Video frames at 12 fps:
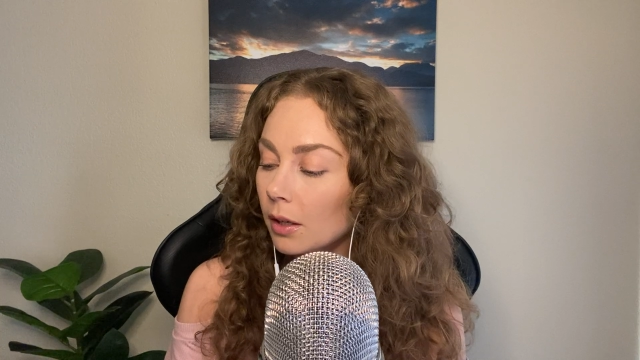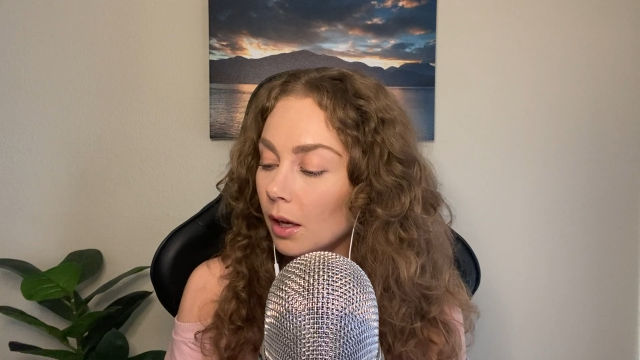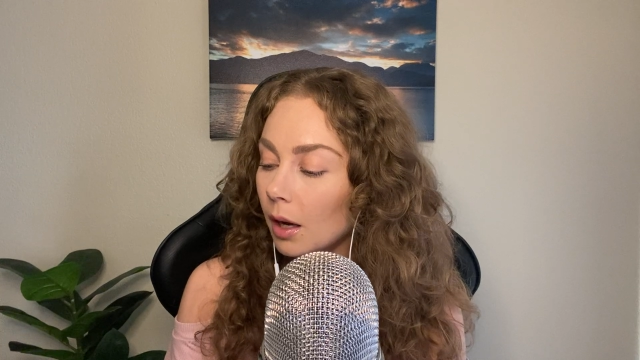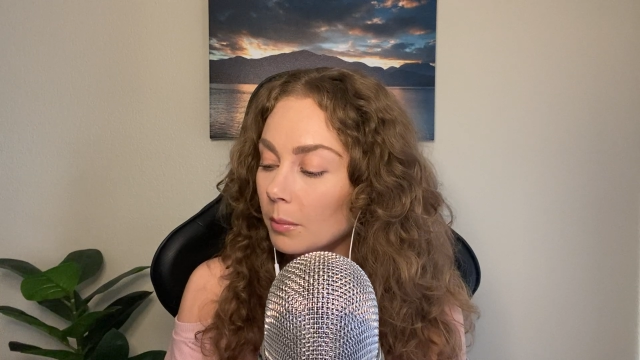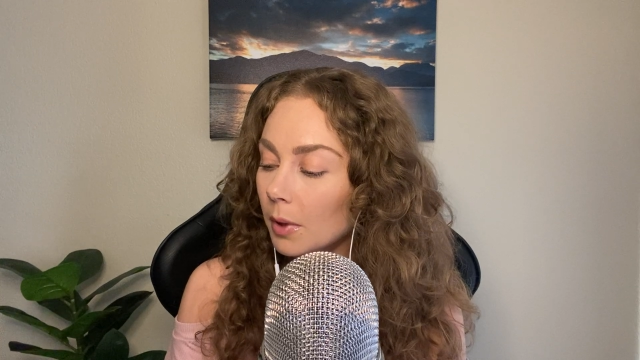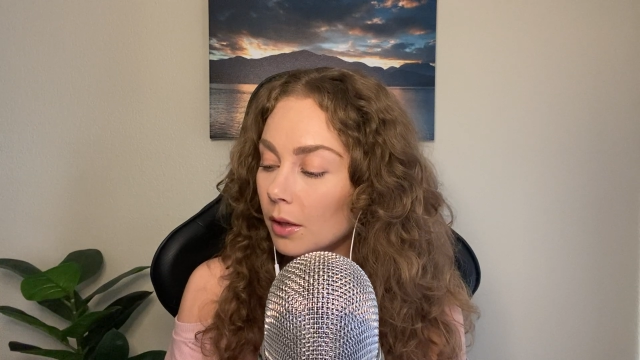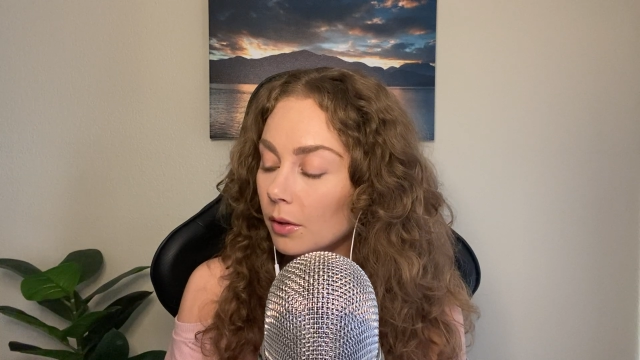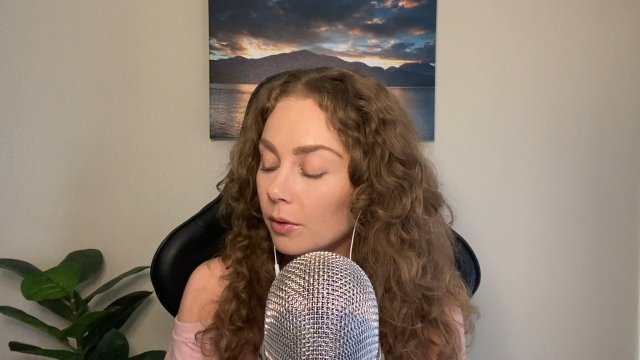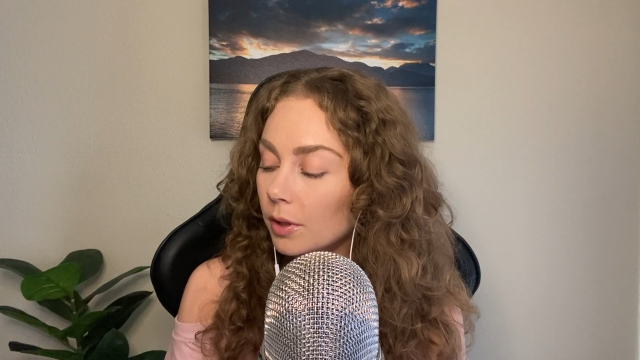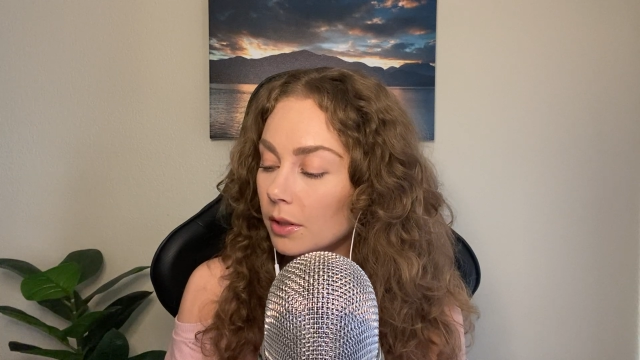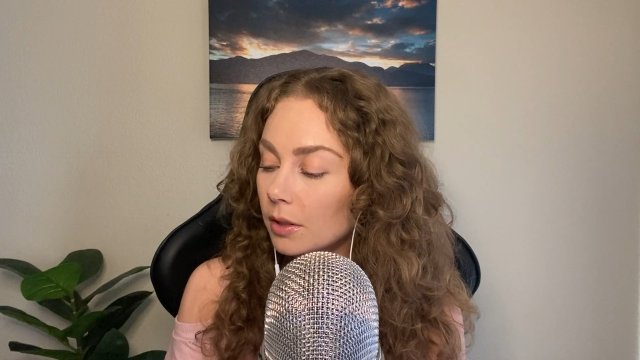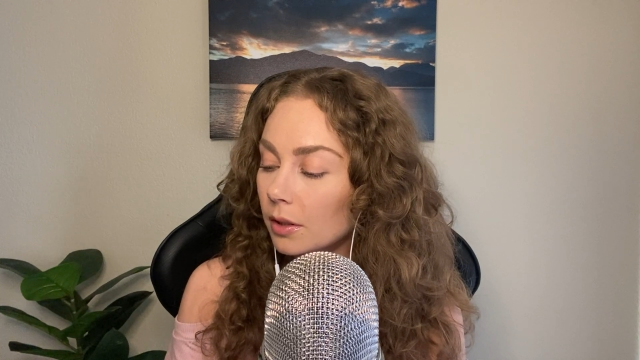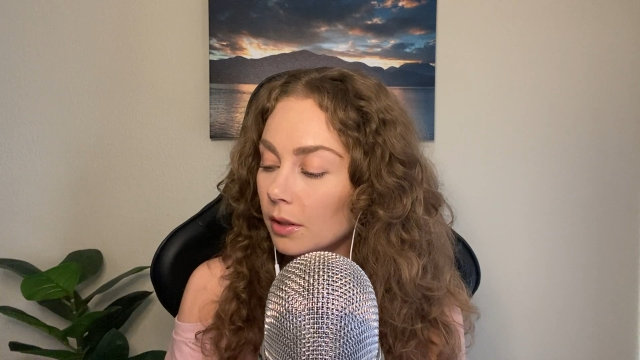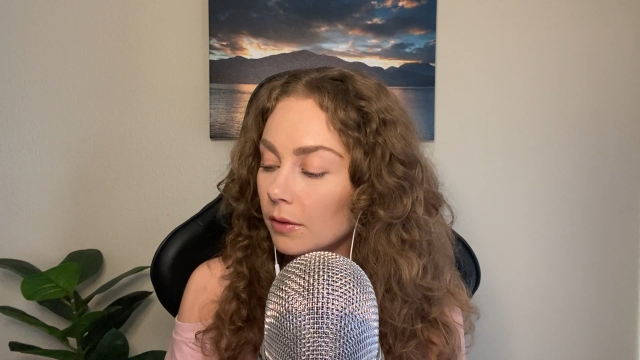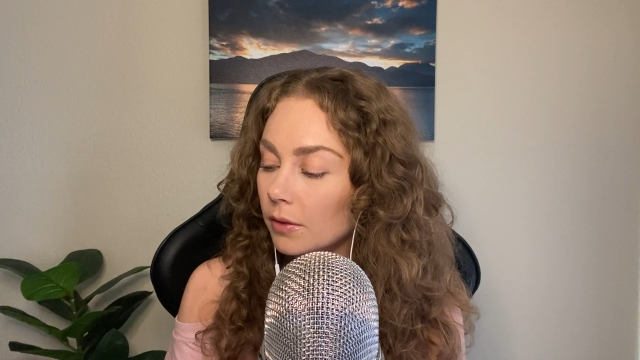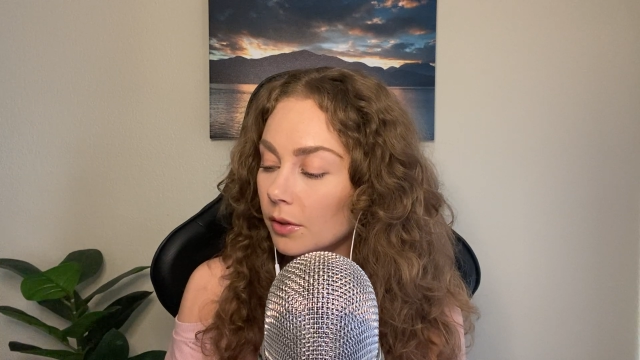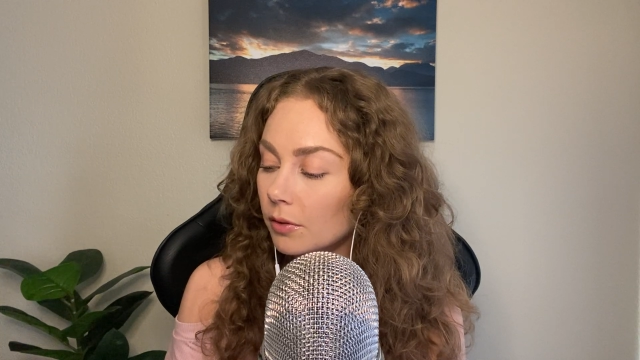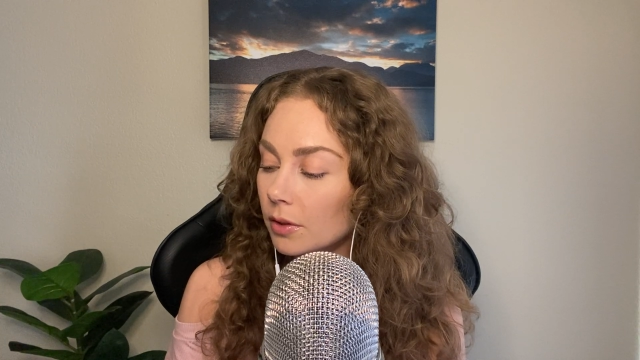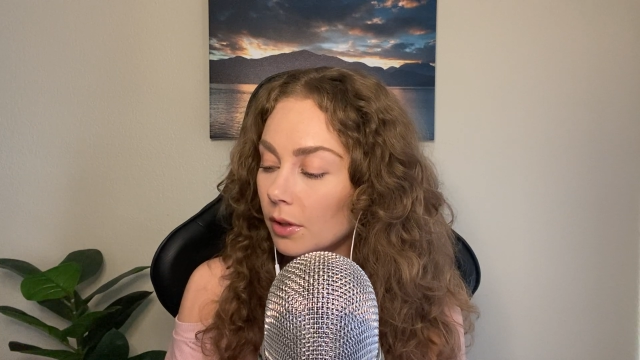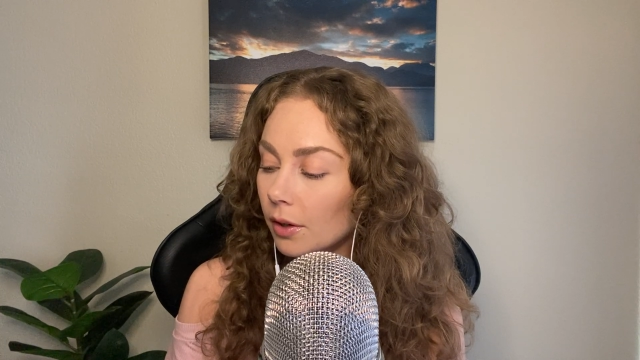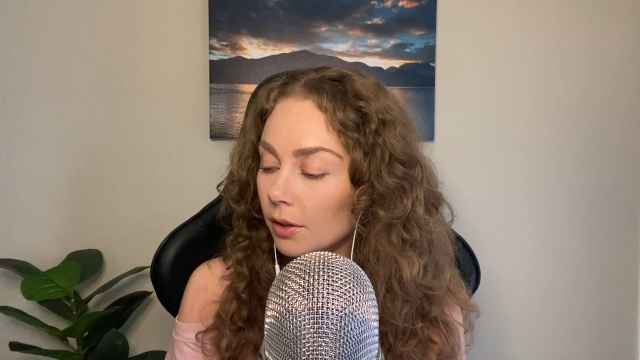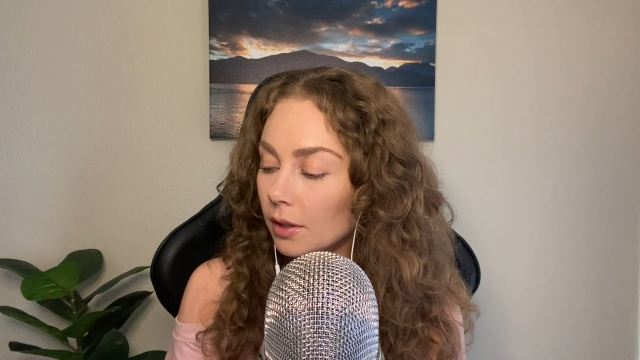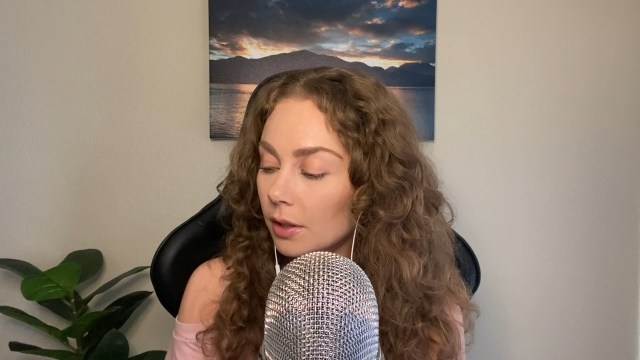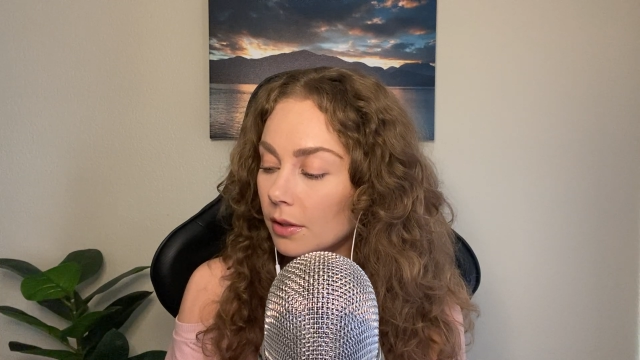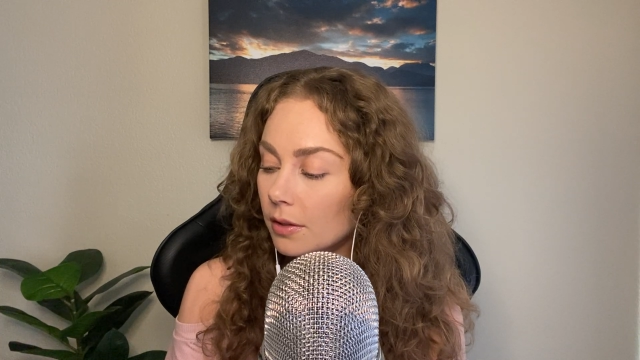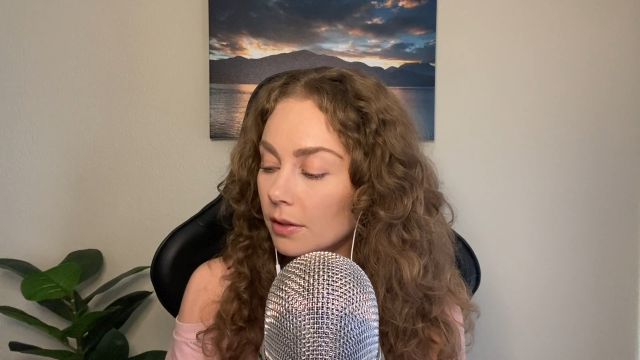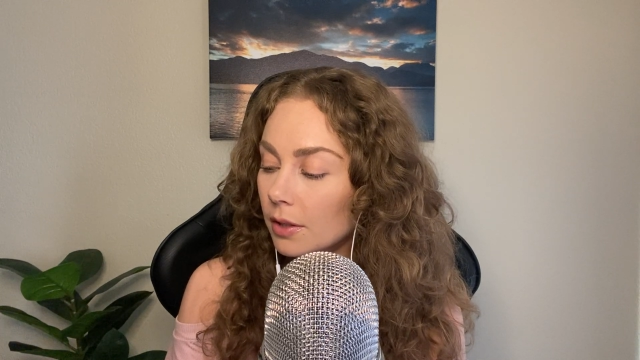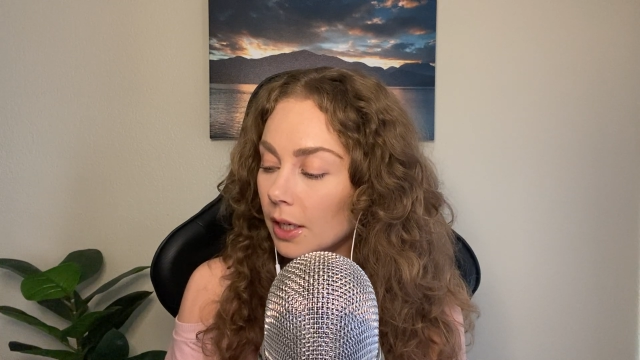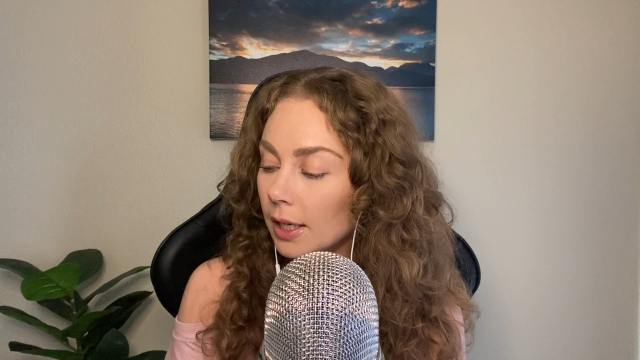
I'm not going to leave you in darkness.